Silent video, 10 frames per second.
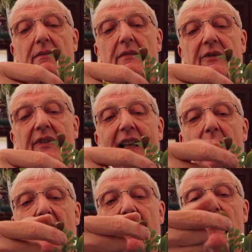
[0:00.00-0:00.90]

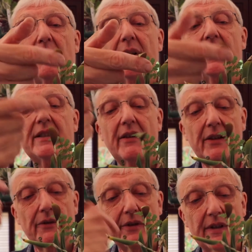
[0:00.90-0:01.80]
flabby compared to the
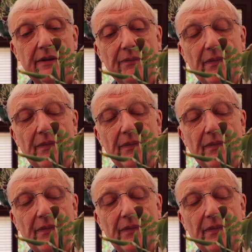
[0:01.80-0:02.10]
others.